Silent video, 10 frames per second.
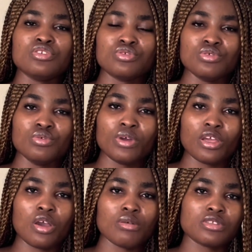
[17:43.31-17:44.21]
do when
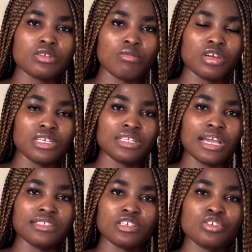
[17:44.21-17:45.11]
it comes to
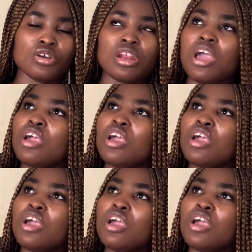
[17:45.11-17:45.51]
monetization.